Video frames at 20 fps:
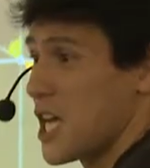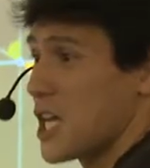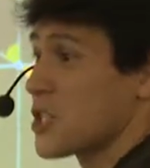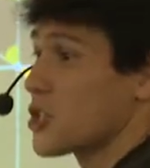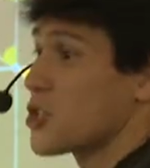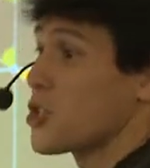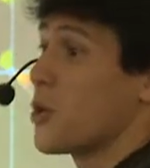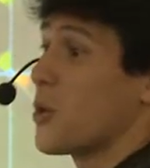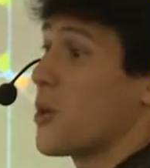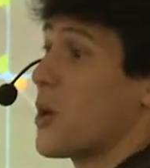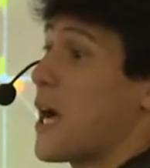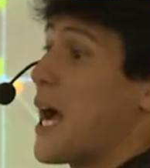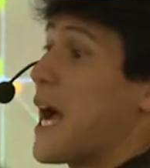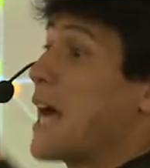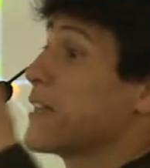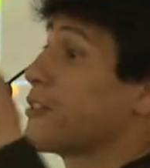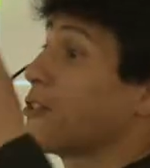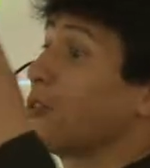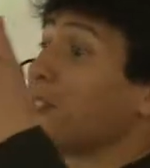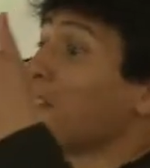So
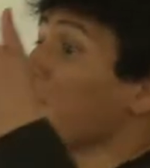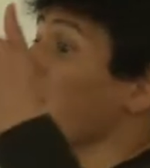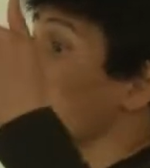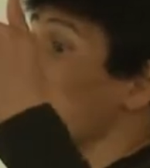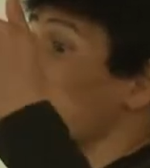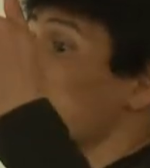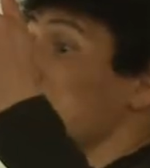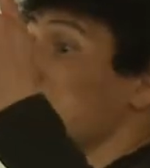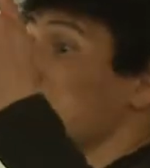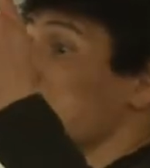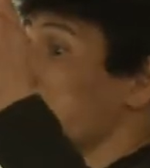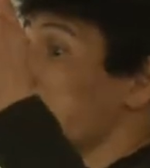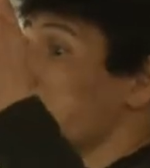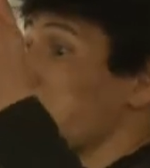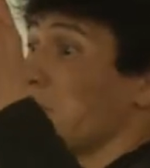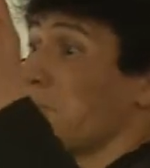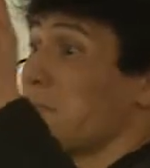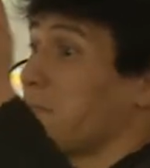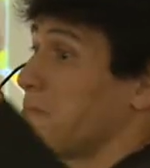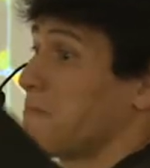I don't even
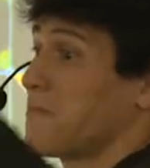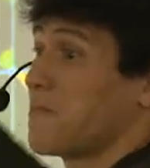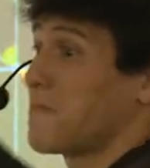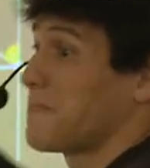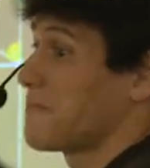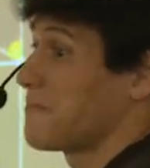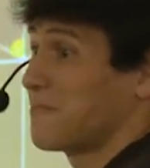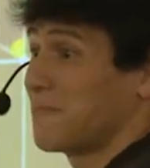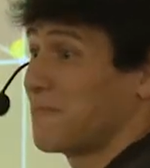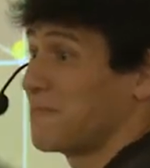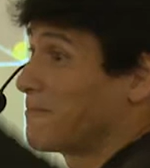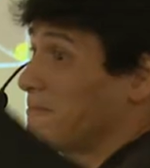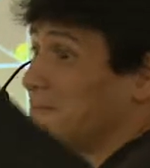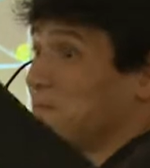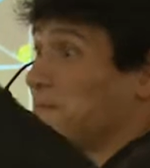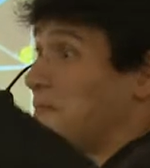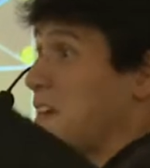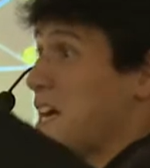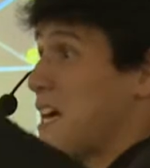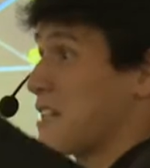
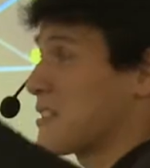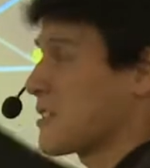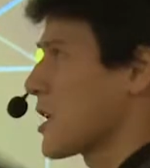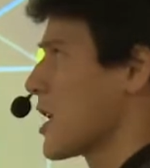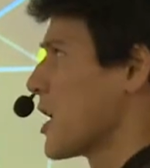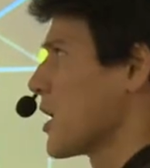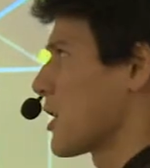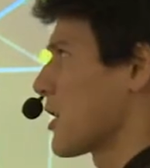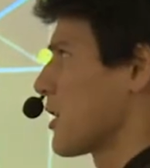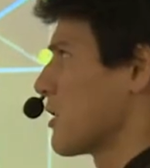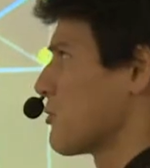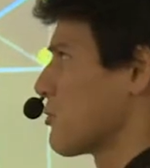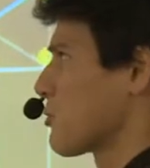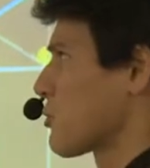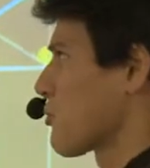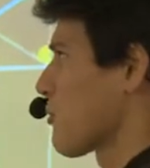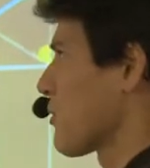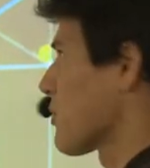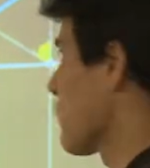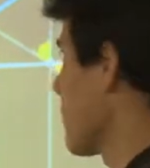ask, can you
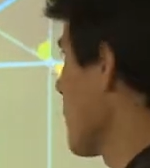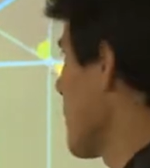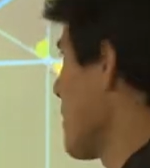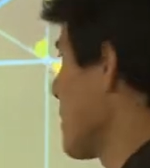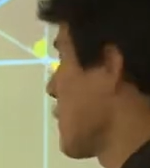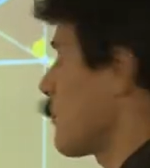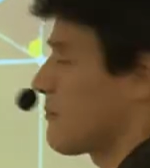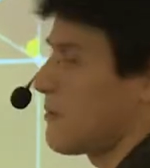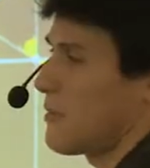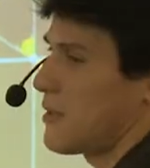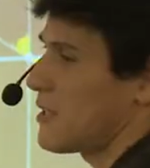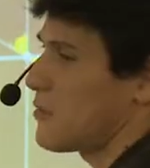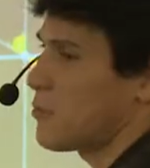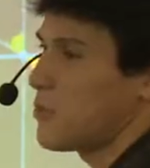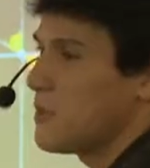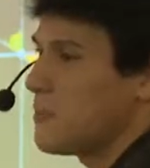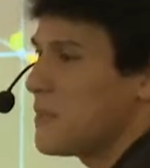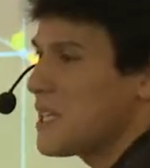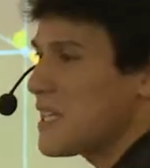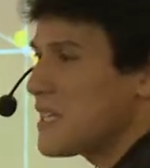transfer? It
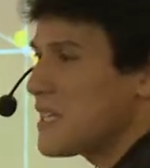will be